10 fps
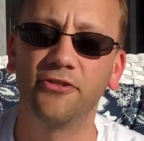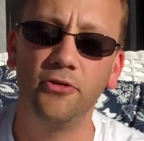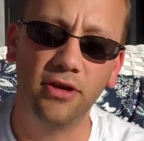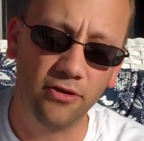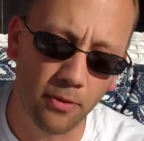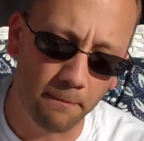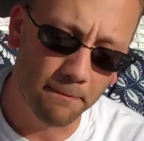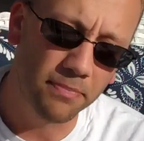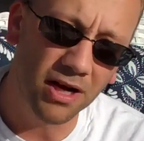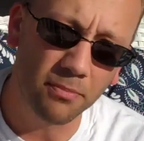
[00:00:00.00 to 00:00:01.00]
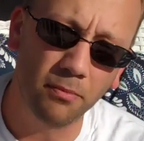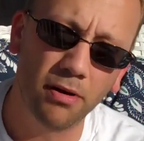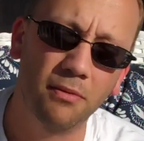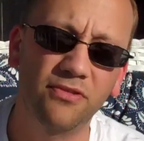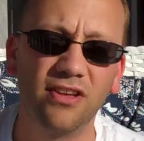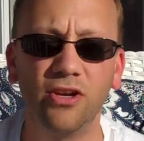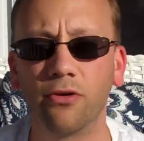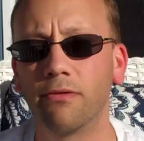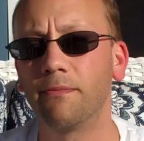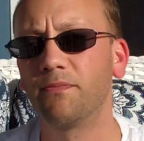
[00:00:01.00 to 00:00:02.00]
So you could do a couple pumps and
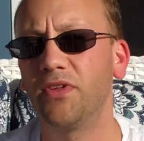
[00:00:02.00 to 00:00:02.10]
you